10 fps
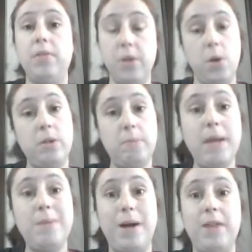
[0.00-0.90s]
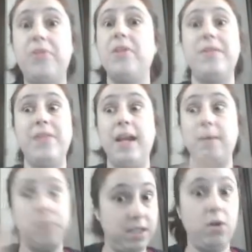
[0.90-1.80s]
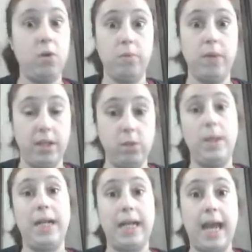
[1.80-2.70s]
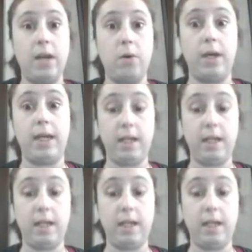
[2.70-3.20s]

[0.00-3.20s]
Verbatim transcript: the no spend month that I'm still in the winning category.